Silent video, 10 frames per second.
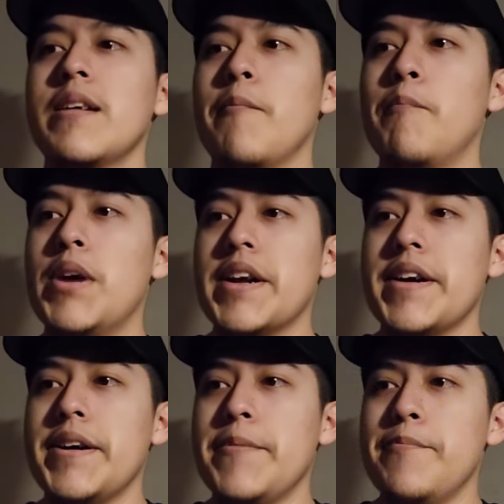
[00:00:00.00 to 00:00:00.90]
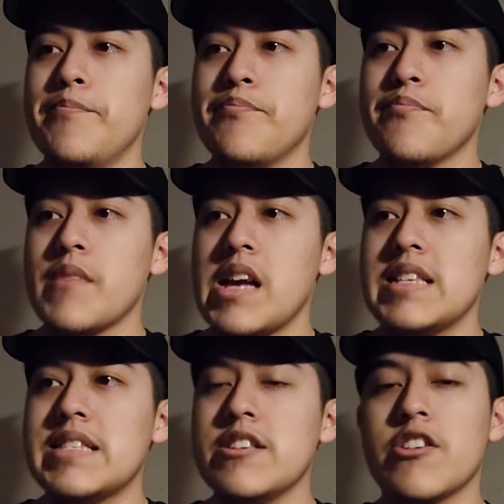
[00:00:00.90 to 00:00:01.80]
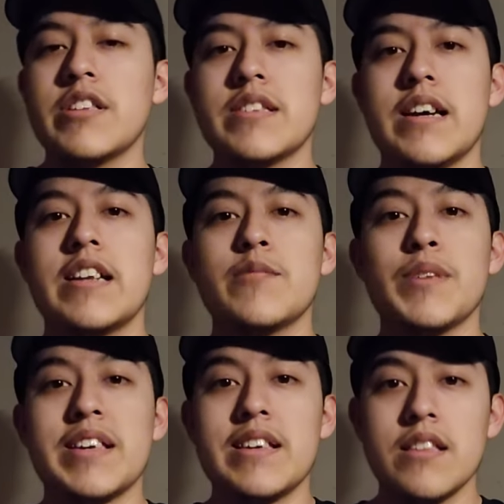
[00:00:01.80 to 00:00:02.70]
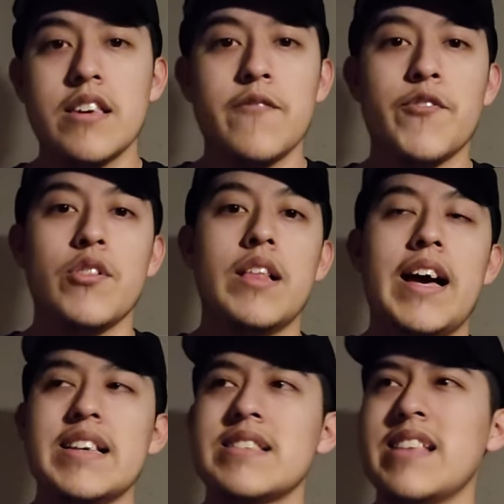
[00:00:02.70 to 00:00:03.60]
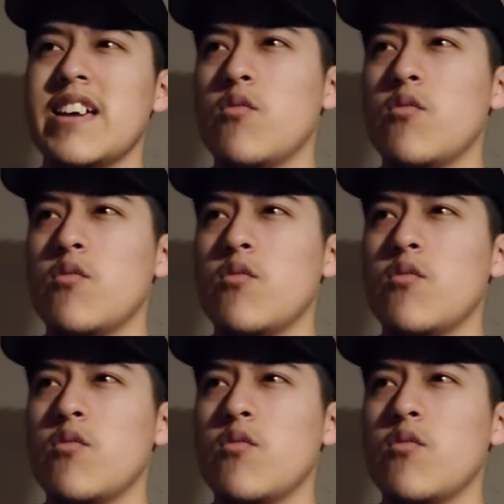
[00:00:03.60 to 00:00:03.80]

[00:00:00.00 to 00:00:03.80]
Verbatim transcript: But um, Sneaker Consign has been killing it for the last like